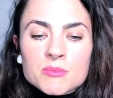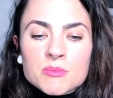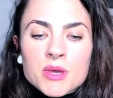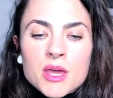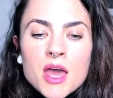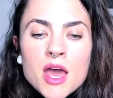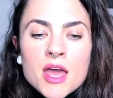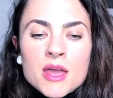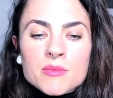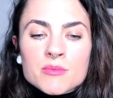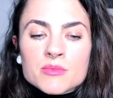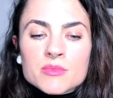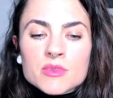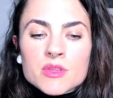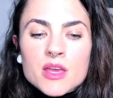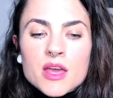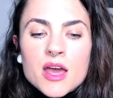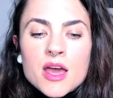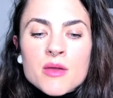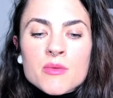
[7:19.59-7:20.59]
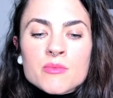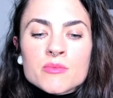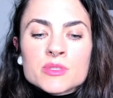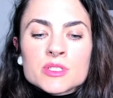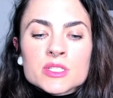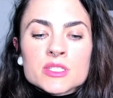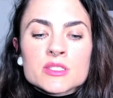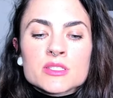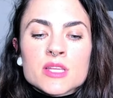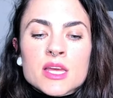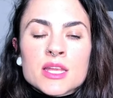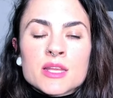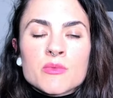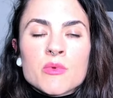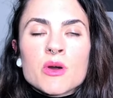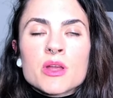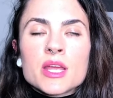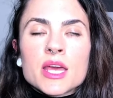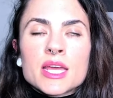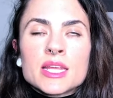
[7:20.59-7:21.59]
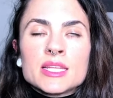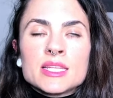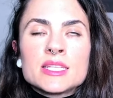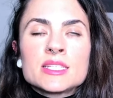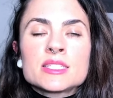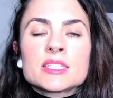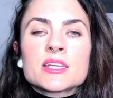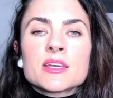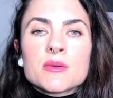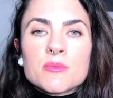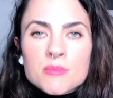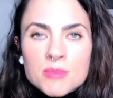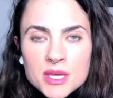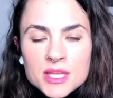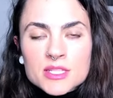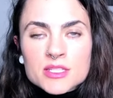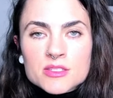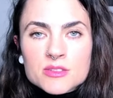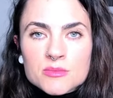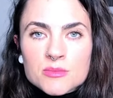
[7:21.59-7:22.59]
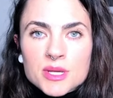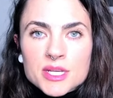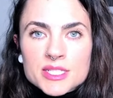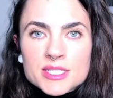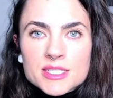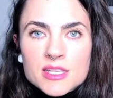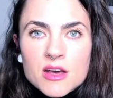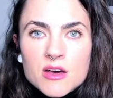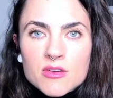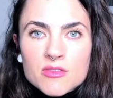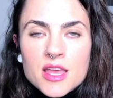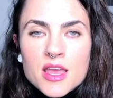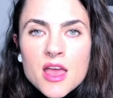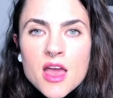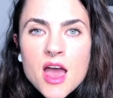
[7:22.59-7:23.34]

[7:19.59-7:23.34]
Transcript: But I'm I'm just I want I need to commit to myself.